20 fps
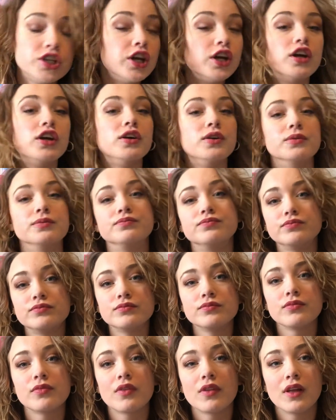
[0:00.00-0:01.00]
two,
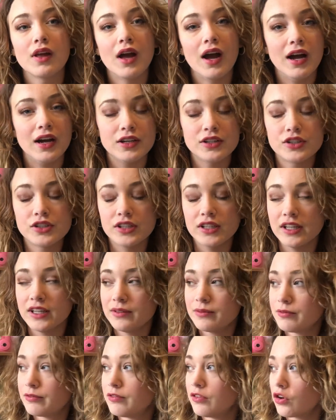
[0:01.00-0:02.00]

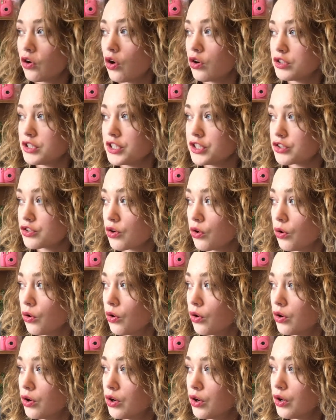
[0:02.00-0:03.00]
actually, for
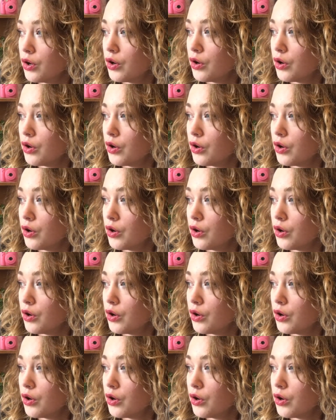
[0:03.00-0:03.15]
cottagecore.